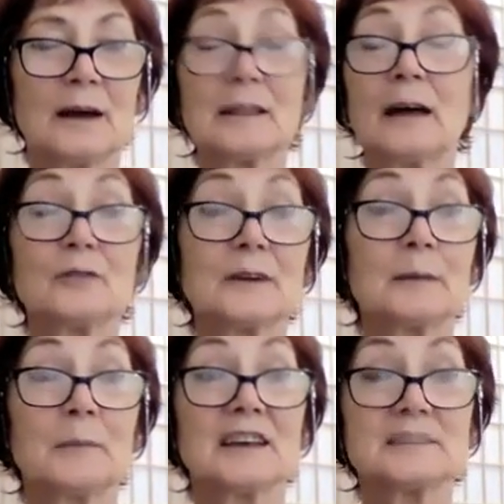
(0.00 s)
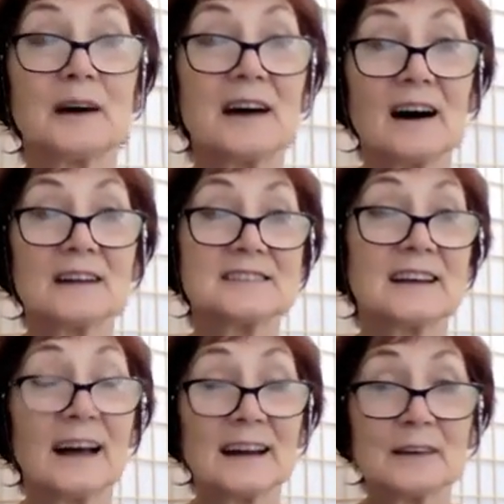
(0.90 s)
that really makes my heart
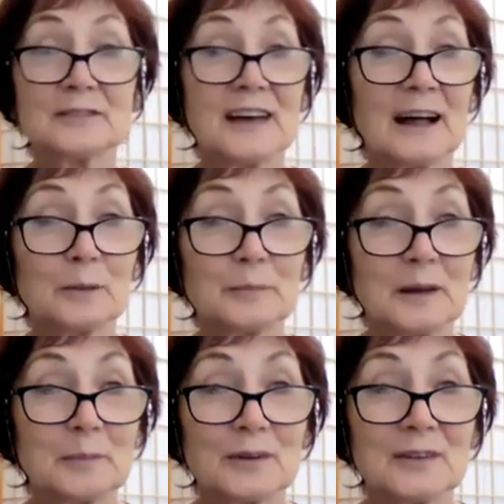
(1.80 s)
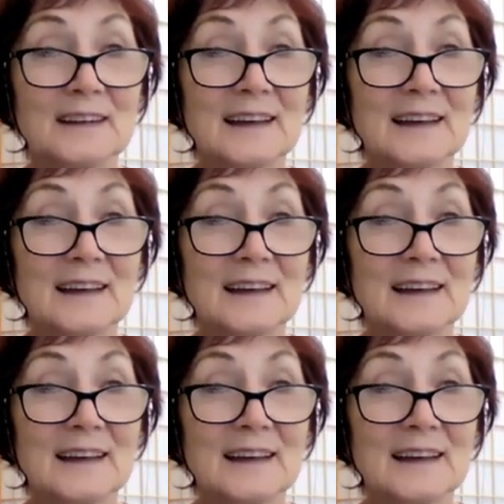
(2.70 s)
sing. I love to help people.